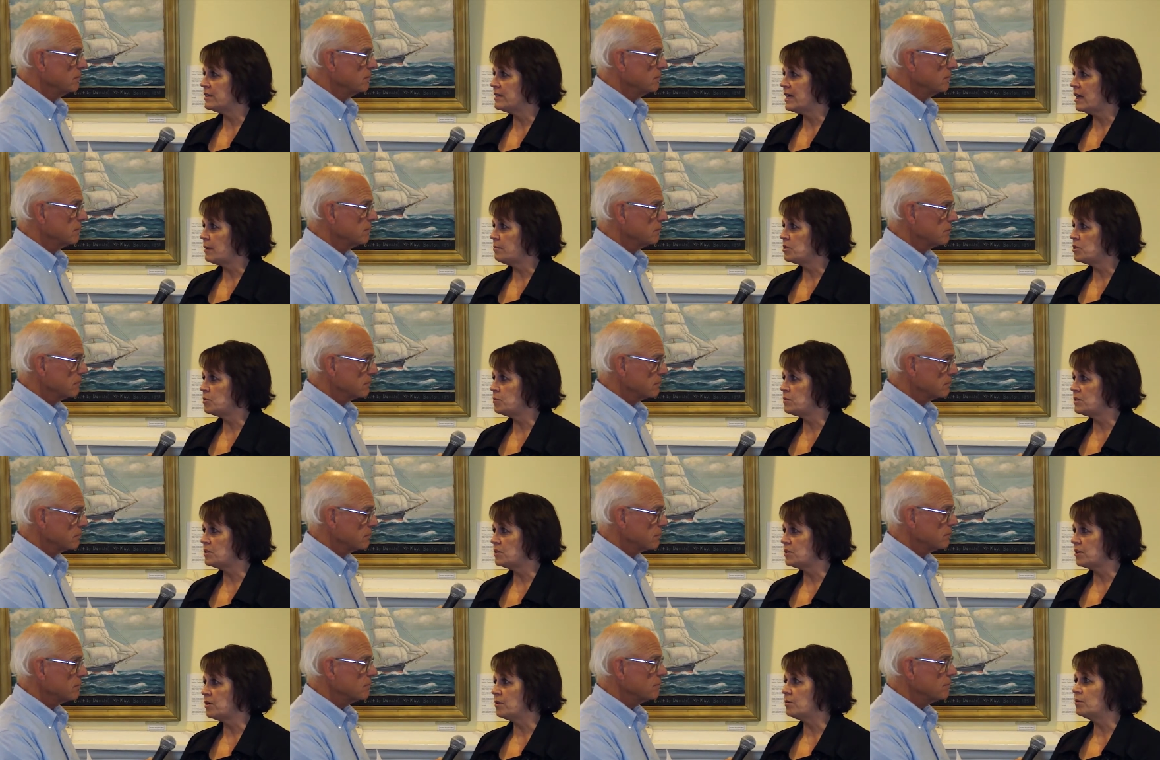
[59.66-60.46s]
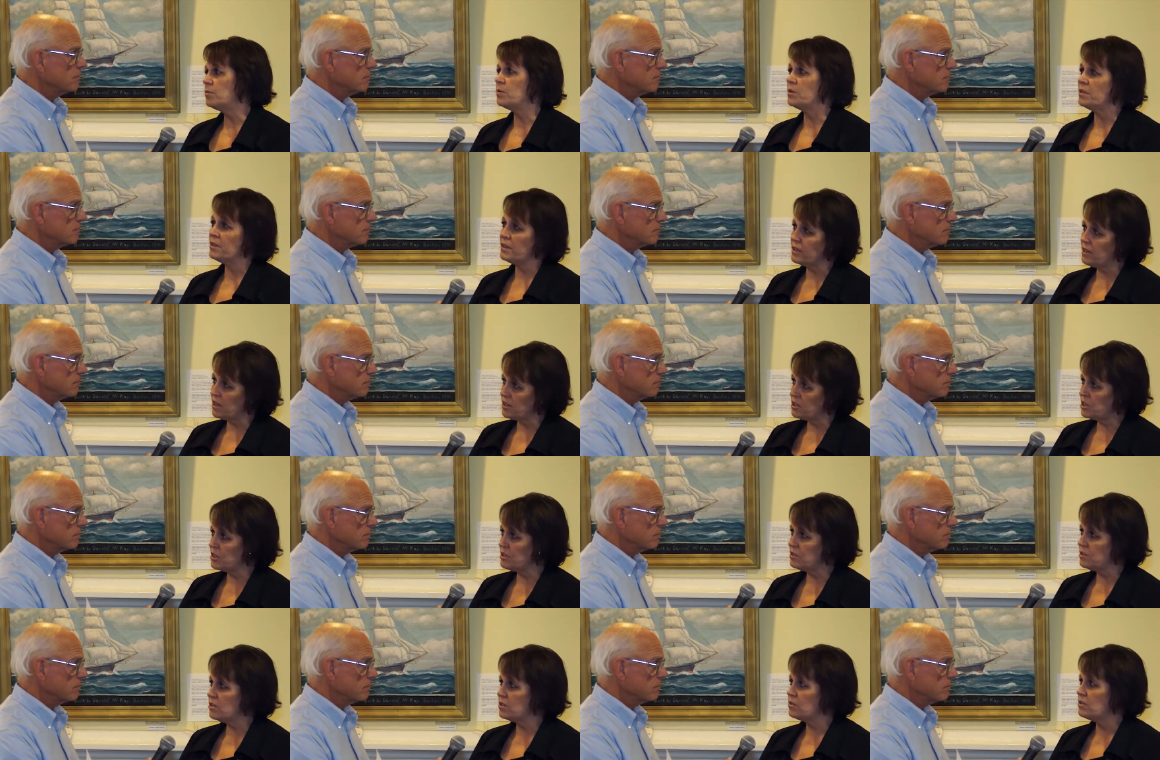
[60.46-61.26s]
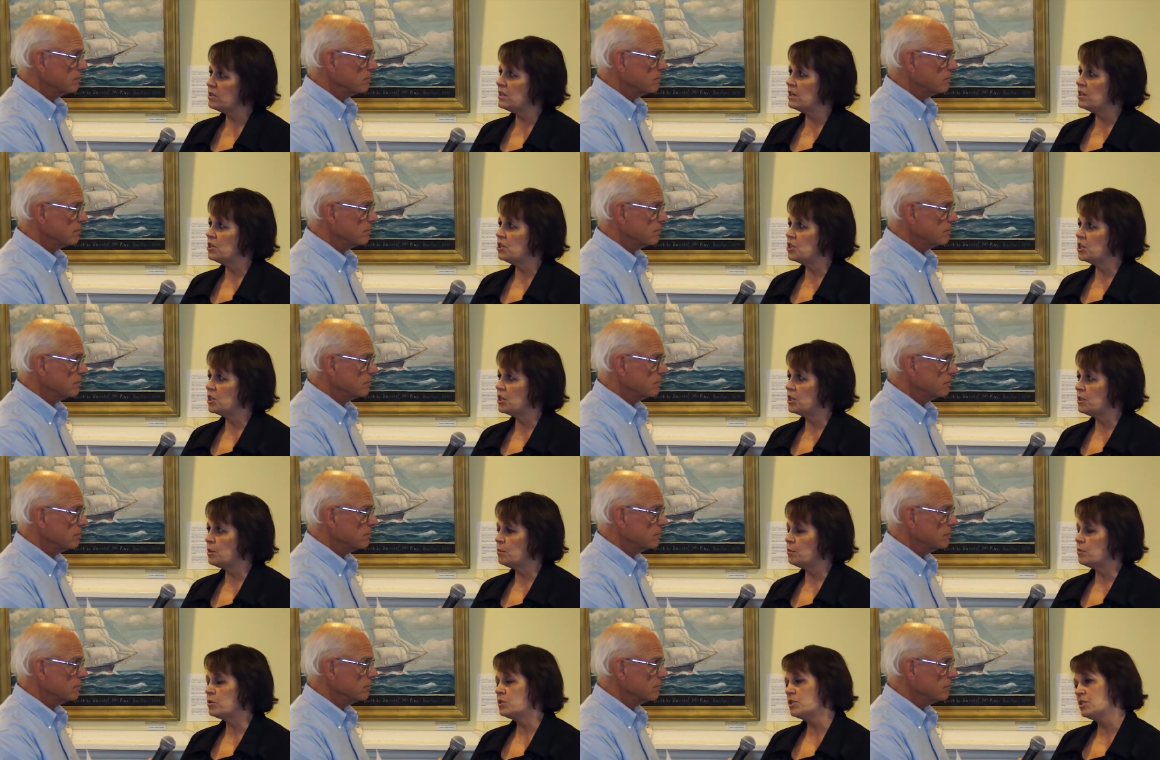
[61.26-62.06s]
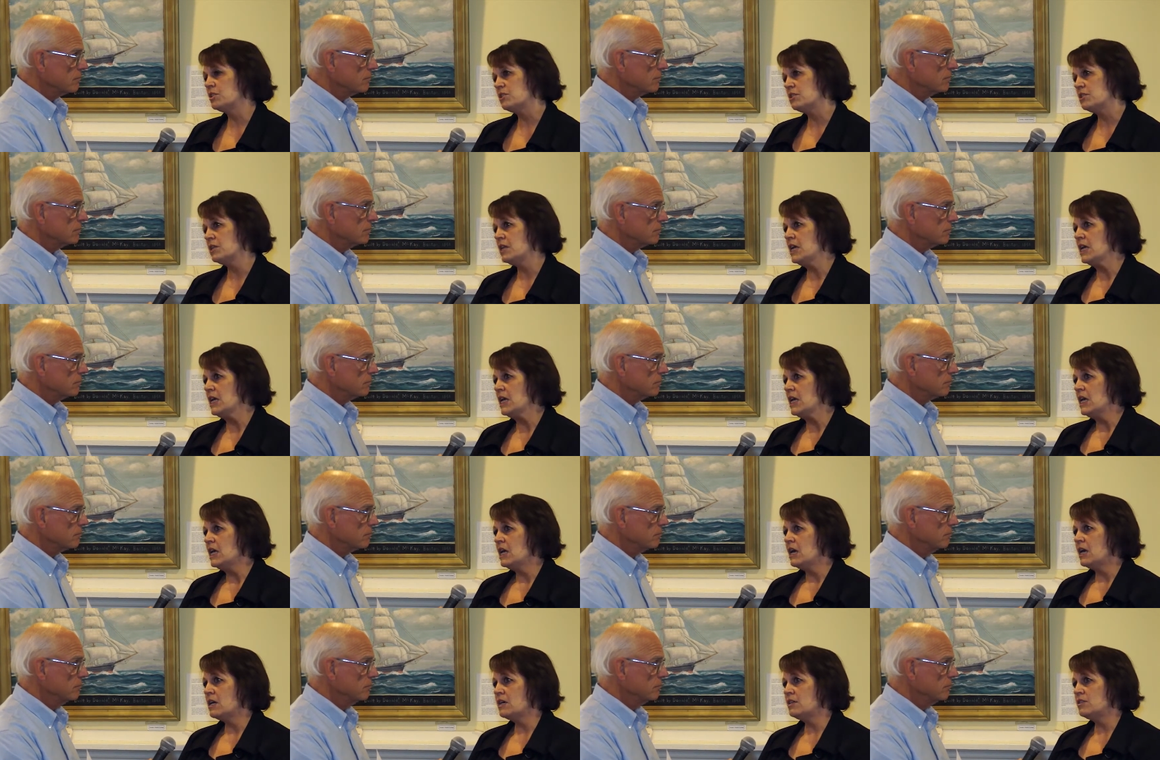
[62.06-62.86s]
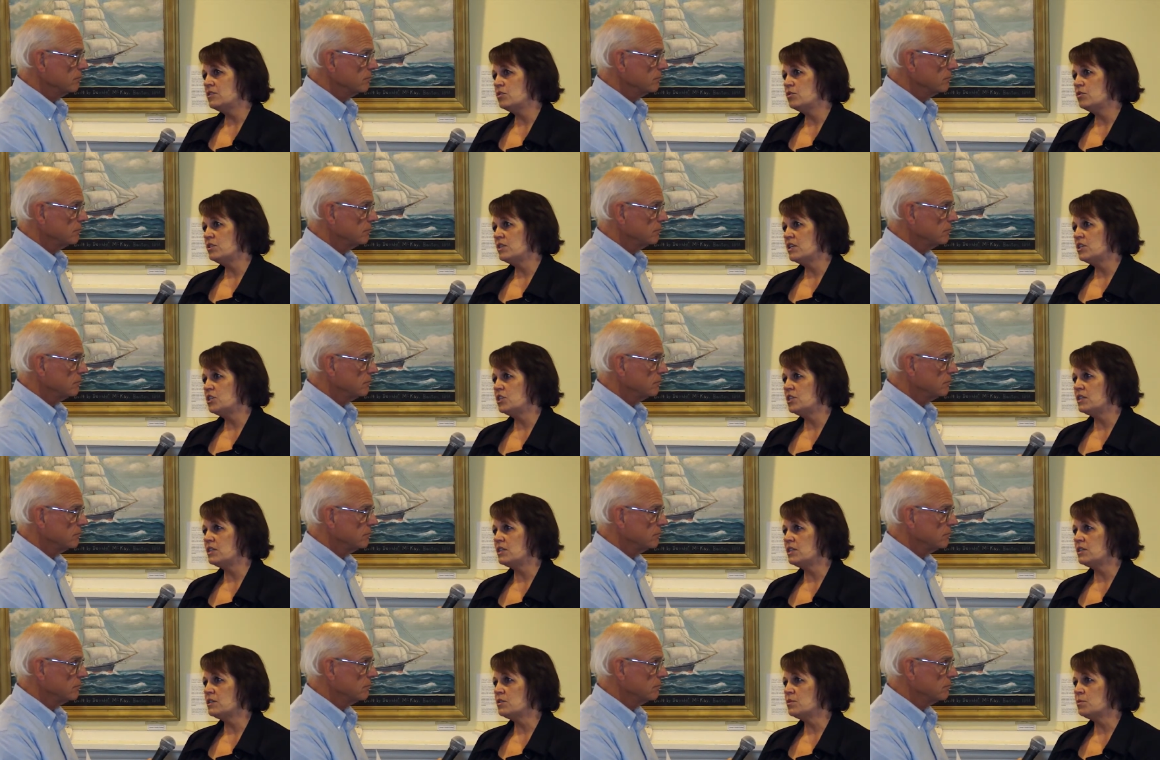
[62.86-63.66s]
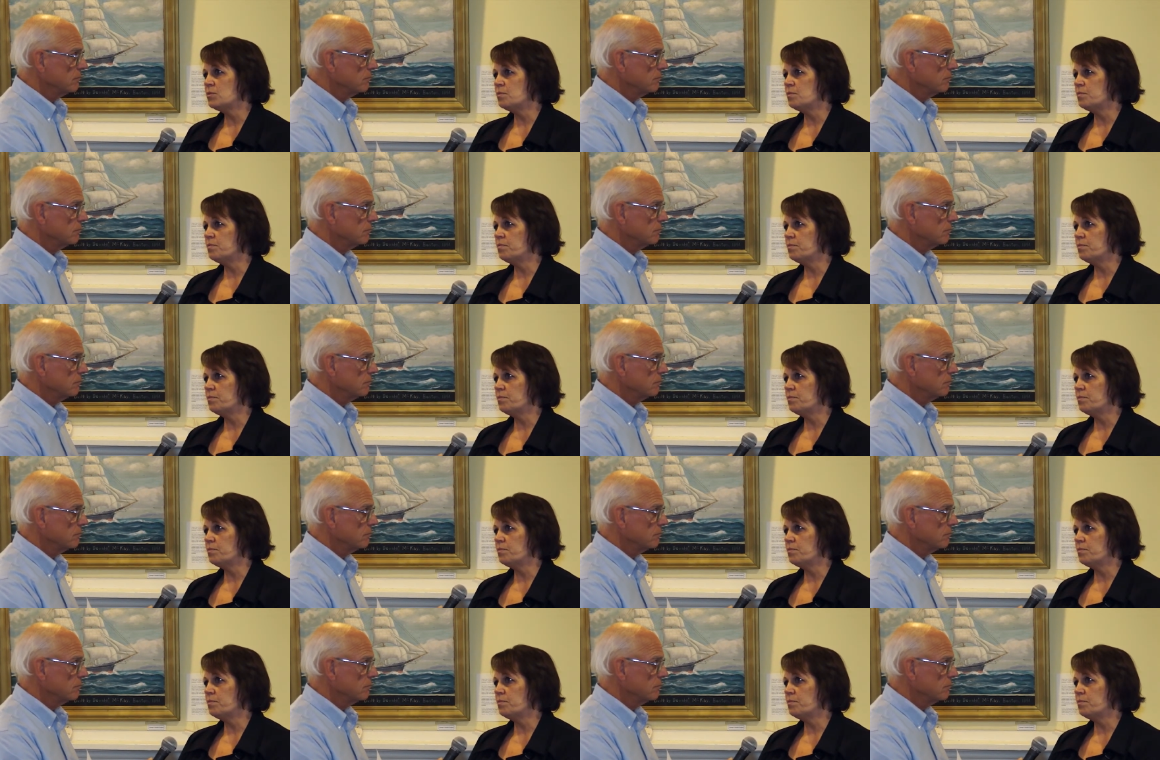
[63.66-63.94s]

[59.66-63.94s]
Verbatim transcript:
Speaker 1: establishments are with the Lodging Association. The Merchants Association is